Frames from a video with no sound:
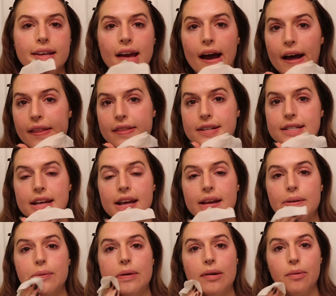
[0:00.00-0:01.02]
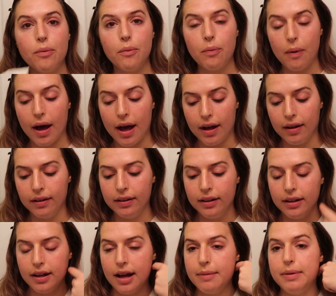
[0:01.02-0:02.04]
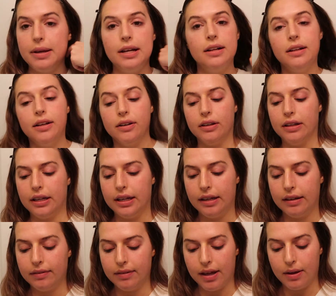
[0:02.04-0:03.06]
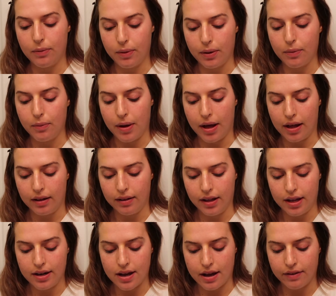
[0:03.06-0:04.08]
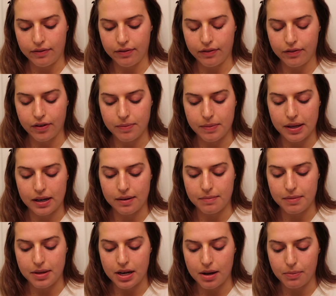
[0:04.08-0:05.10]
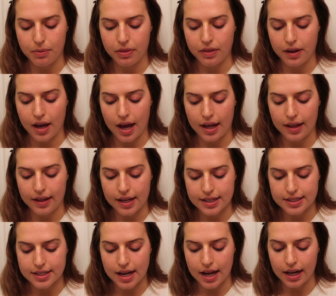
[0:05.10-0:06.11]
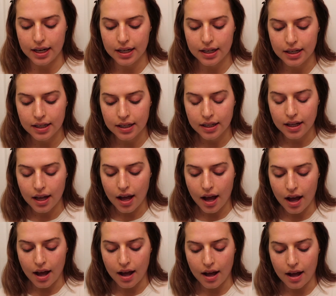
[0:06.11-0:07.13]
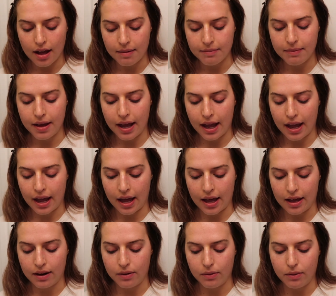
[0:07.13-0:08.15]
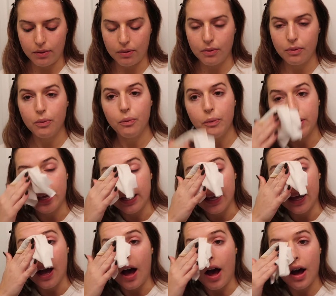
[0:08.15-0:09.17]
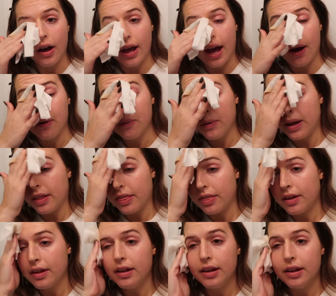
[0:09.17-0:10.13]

yeah, the date went well. I mean, clearly it went well enough for me to meet up with the guy last night. Um, and we hung out with